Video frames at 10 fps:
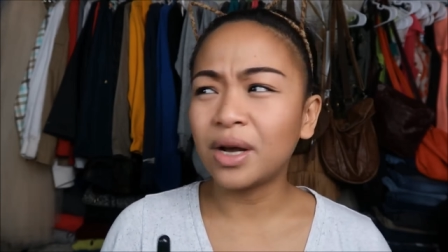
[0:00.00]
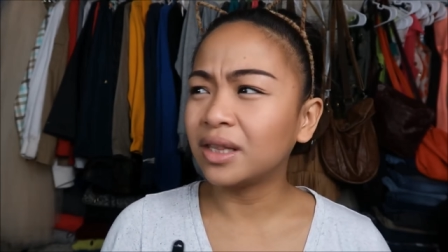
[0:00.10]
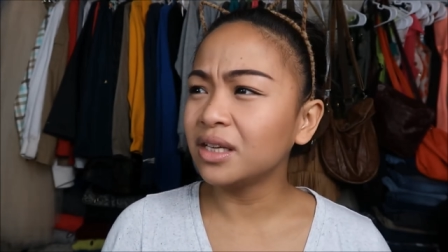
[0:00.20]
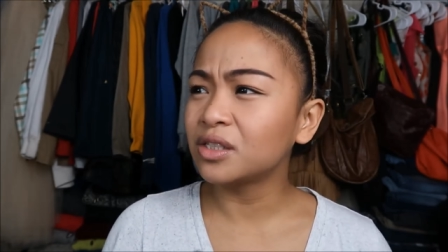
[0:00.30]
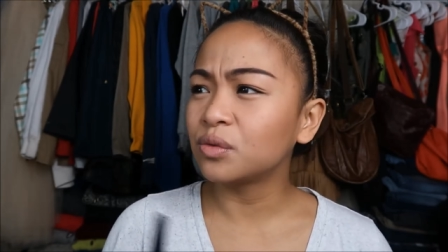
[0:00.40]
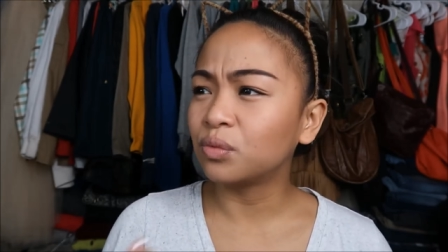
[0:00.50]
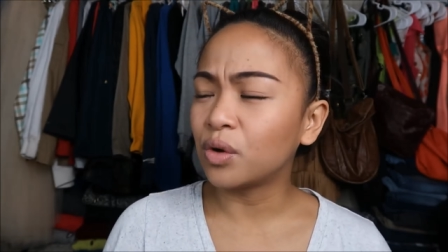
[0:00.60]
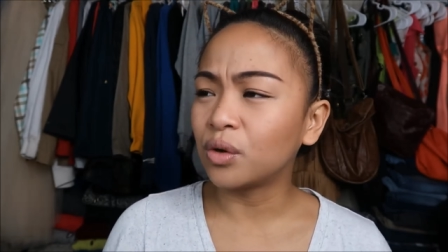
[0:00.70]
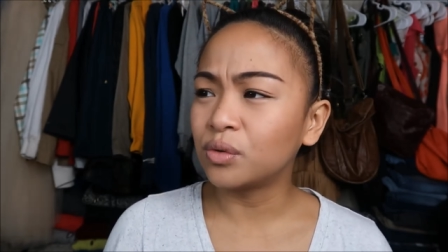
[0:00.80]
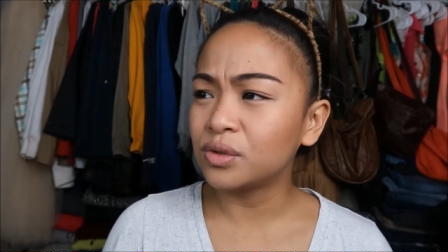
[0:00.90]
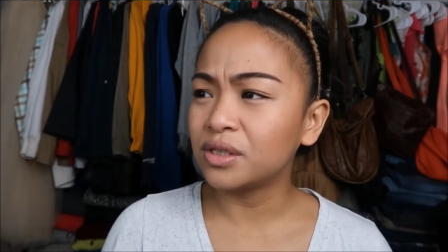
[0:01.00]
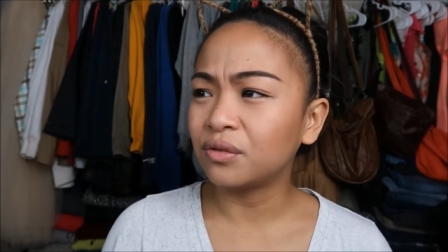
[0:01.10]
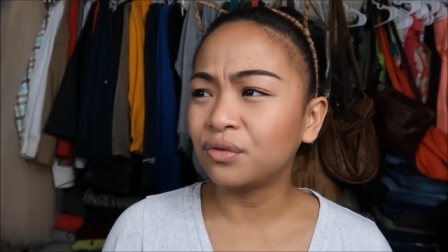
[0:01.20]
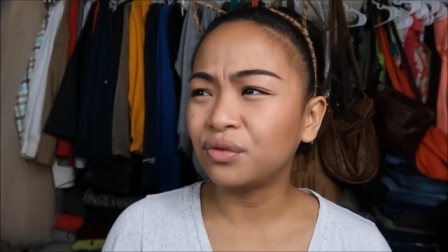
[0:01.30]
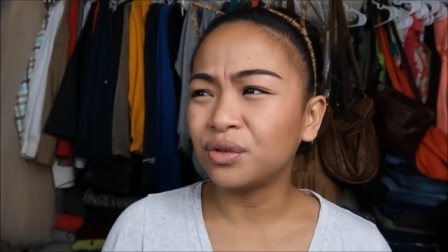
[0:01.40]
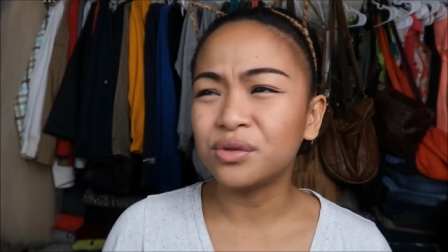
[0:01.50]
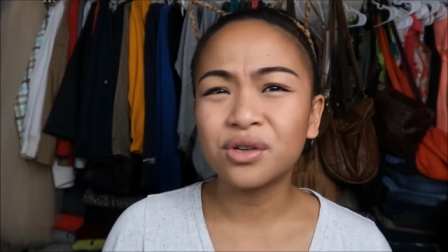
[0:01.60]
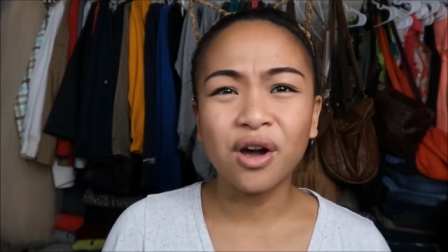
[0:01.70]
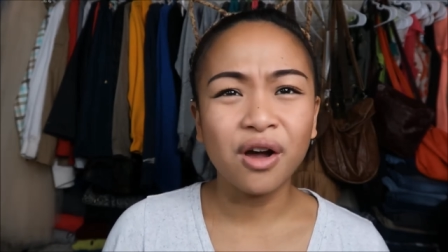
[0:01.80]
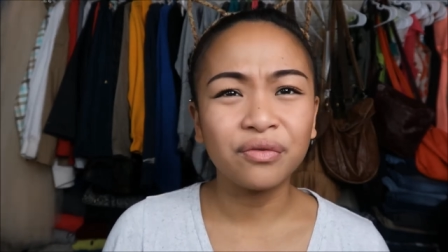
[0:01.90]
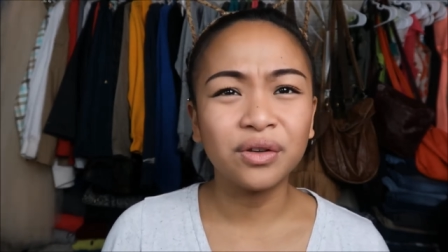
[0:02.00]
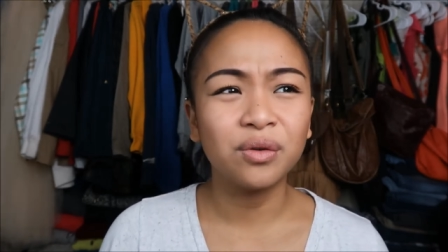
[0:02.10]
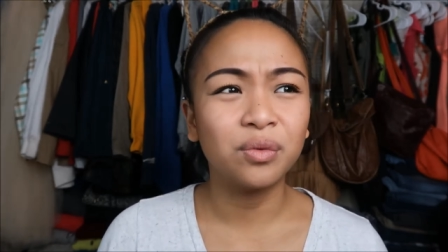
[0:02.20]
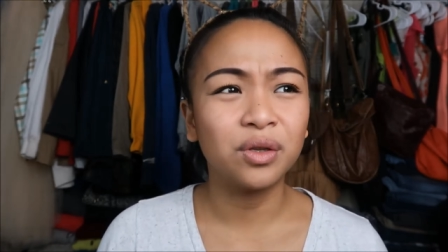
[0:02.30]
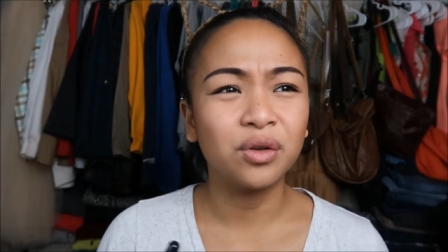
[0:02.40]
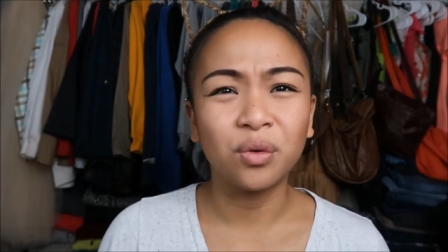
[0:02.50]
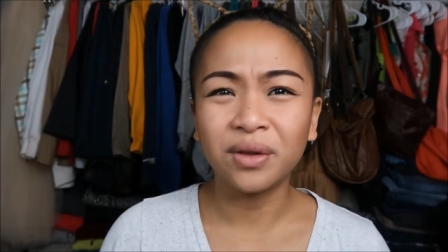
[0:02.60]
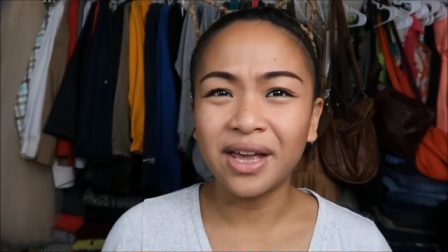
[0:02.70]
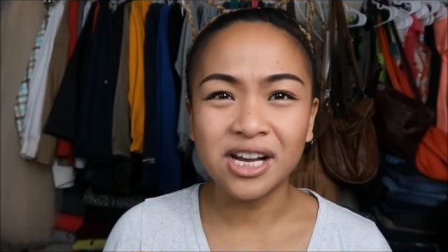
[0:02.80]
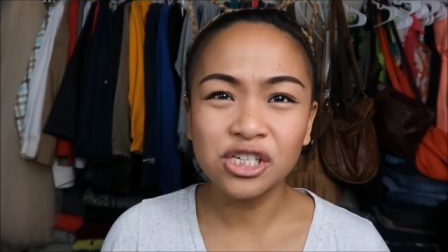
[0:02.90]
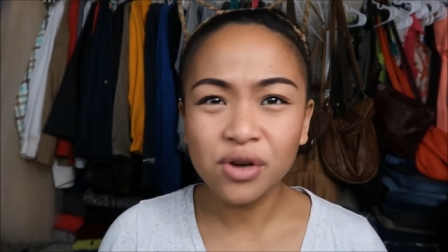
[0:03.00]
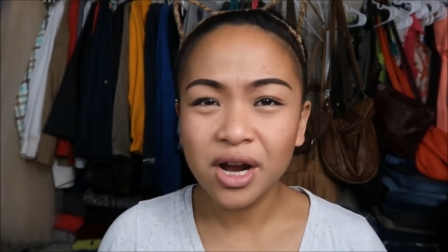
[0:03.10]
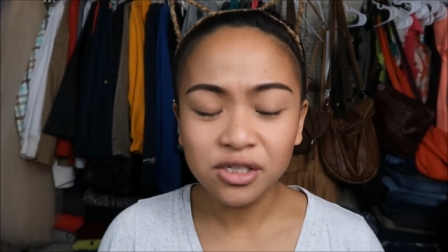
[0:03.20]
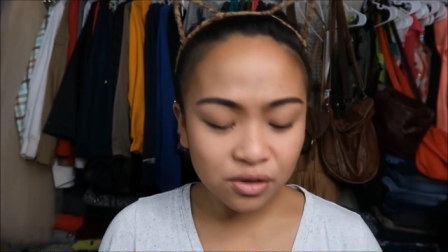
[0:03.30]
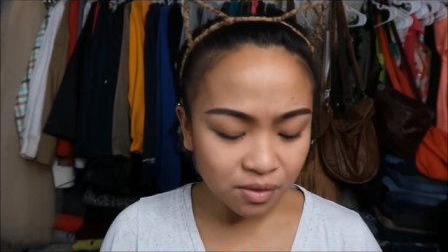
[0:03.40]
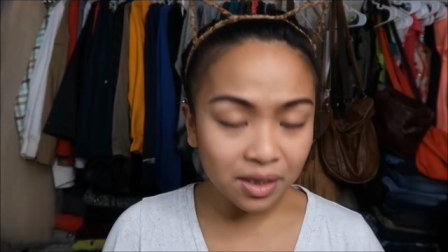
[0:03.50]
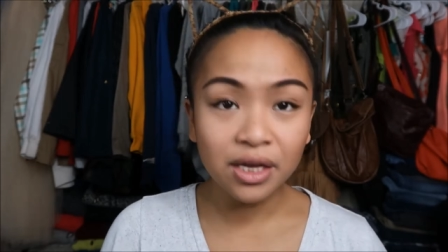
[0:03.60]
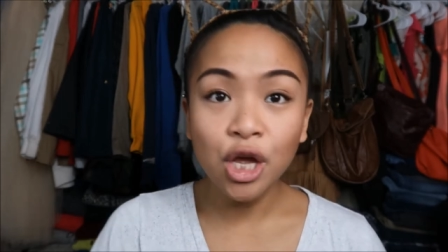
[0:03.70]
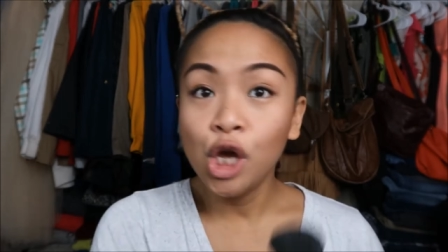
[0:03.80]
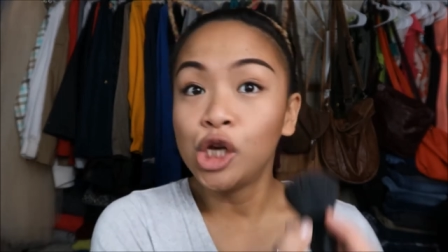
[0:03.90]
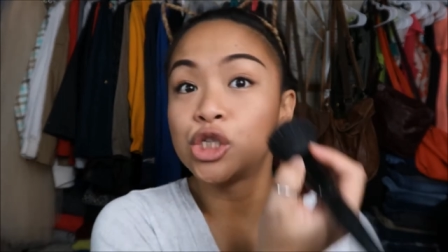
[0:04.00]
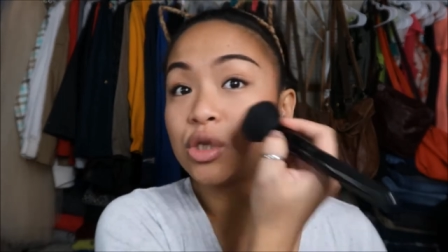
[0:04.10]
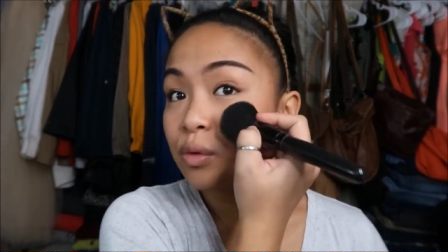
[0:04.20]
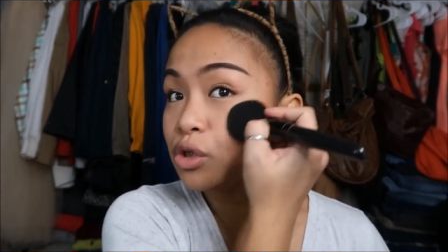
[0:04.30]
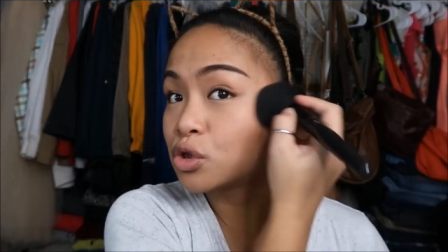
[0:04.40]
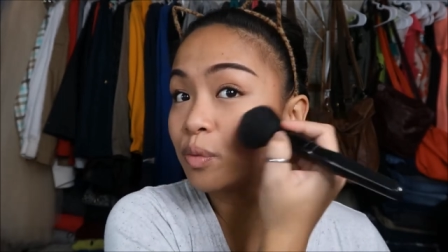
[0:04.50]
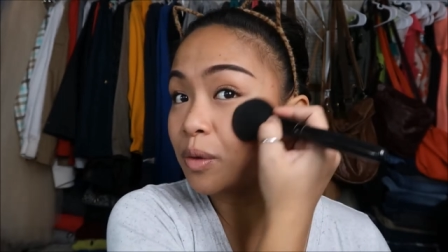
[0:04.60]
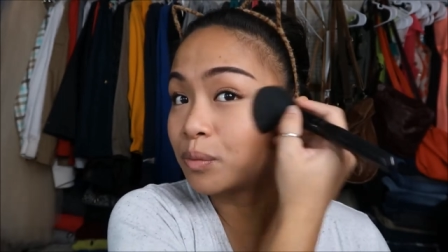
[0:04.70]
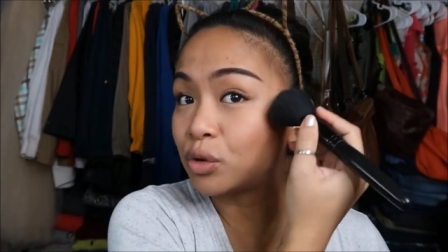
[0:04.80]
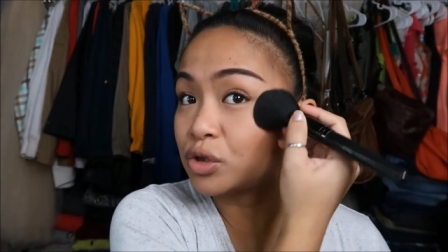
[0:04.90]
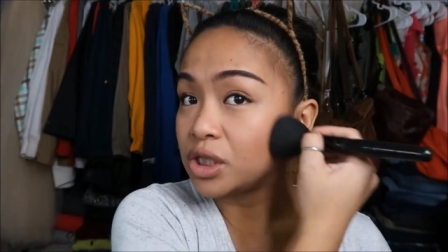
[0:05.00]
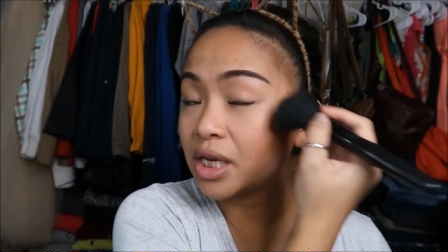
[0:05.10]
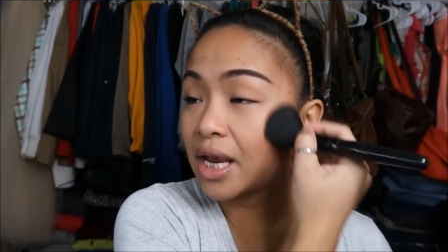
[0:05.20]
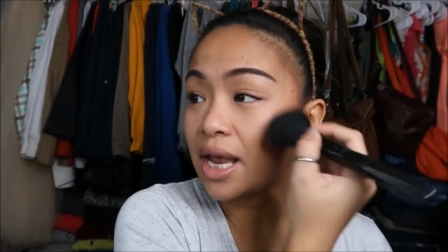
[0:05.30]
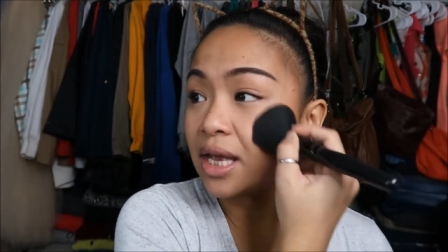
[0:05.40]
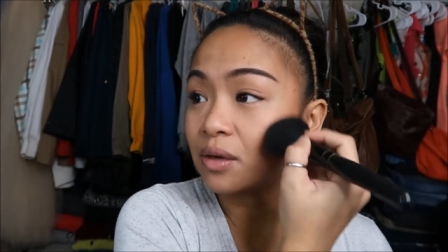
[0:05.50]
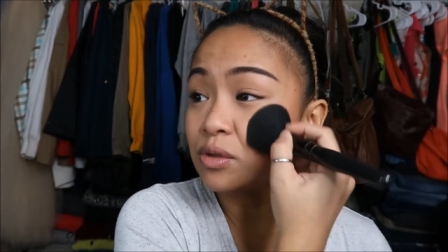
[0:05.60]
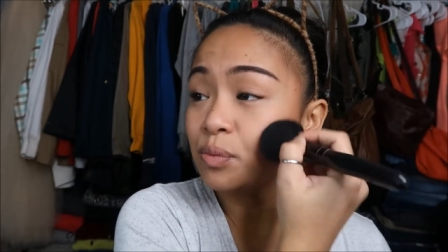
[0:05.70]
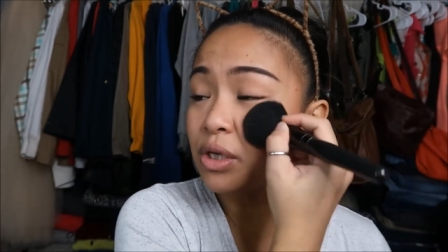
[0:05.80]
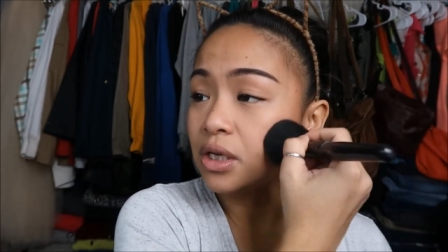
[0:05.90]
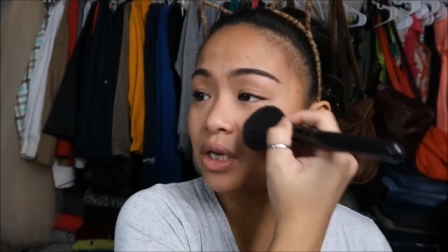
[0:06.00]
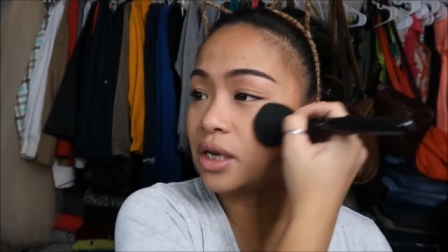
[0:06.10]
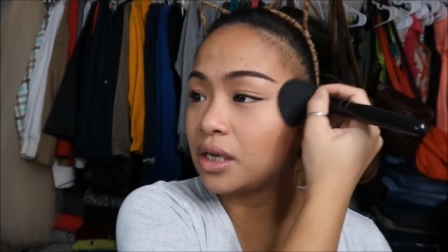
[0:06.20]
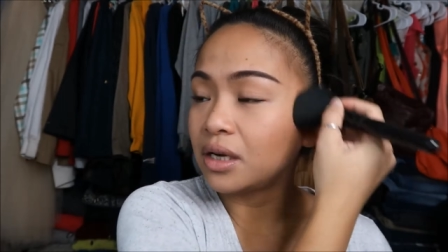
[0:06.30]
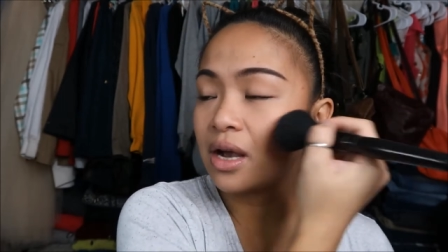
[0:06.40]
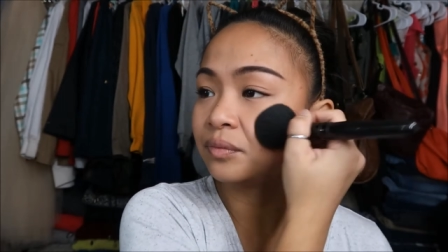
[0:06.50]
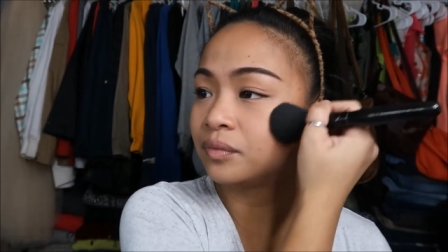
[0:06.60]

I think it's rose infused coffee with gold extracts or something super bougie, and it was pretty good.